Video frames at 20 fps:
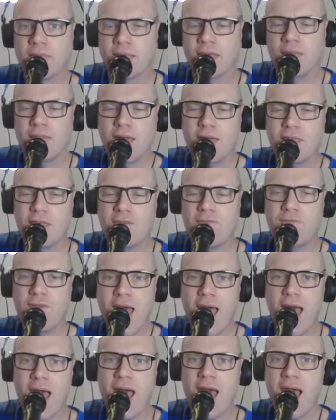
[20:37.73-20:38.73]
they're the
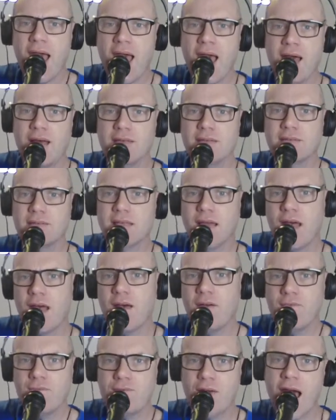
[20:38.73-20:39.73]
vowels.
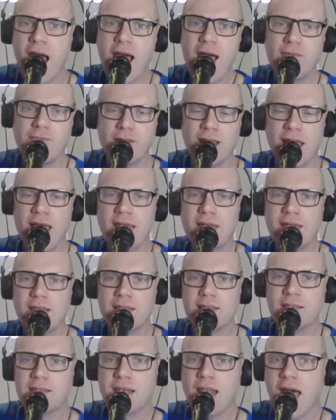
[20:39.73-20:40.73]
Five
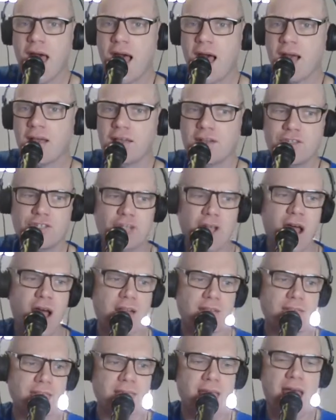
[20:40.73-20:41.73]
letters, long and
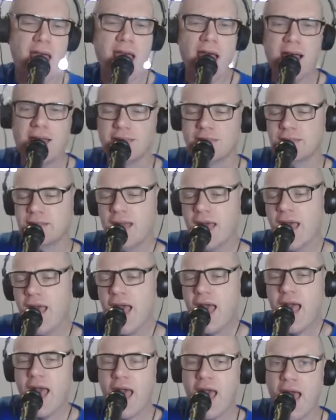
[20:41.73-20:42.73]
short sounds.
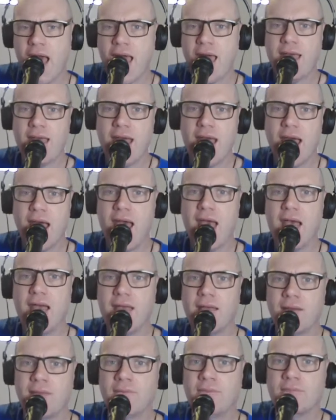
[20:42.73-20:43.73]
Hey,
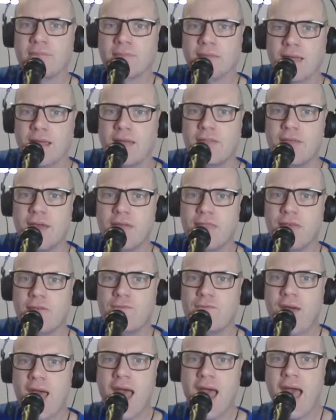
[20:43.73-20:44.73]
hey, they're the
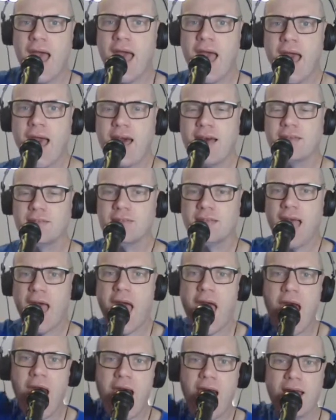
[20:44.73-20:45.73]
vowels.
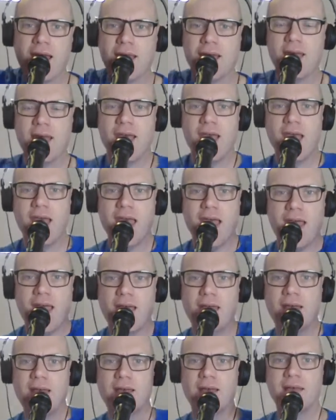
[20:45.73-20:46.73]
I, N,
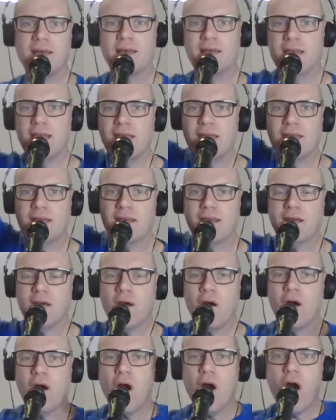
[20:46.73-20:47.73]
I,
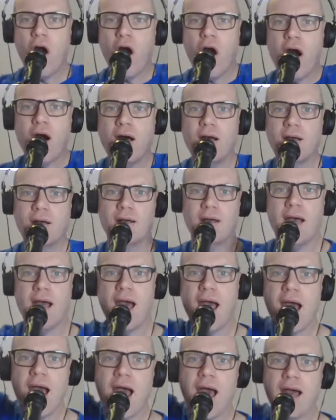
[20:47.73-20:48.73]
R,
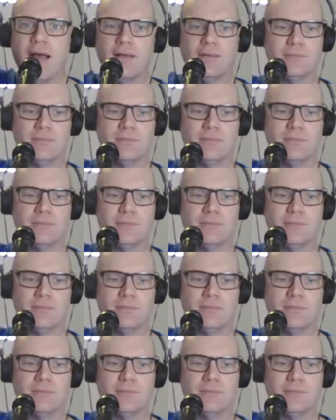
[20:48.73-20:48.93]
I.